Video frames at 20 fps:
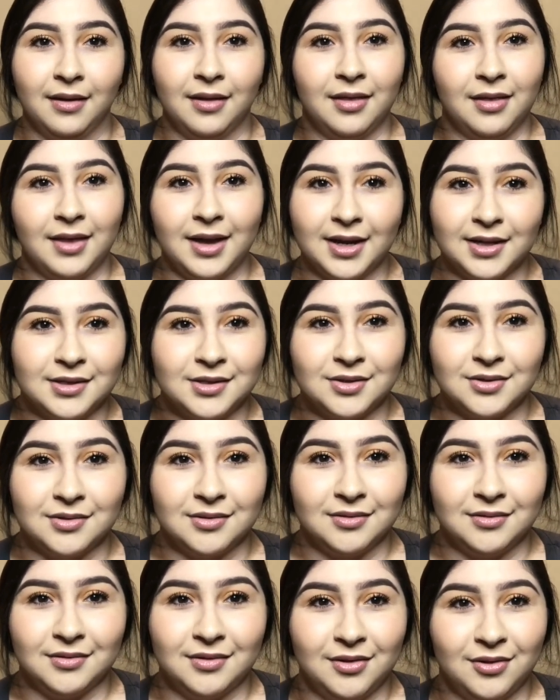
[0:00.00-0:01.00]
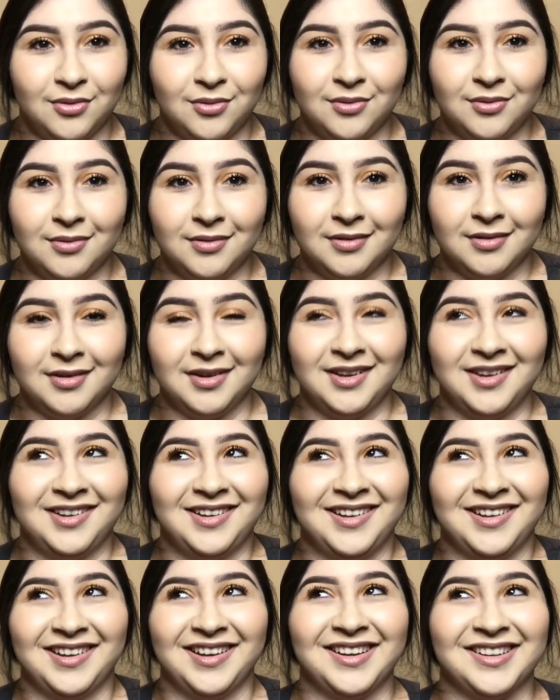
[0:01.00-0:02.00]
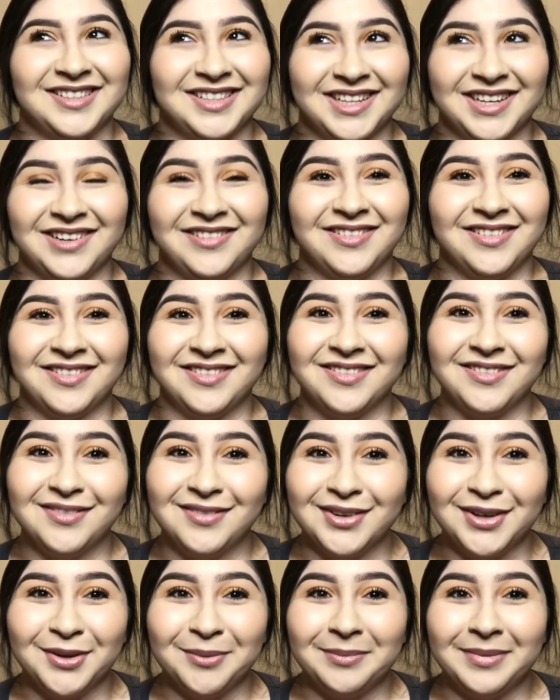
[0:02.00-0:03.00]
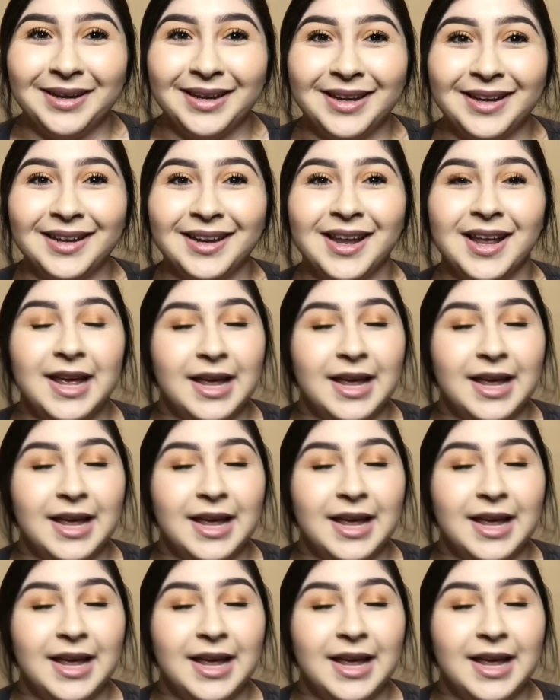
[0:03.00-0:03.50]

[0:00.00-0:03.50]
that's, I was like, well, what do you mean?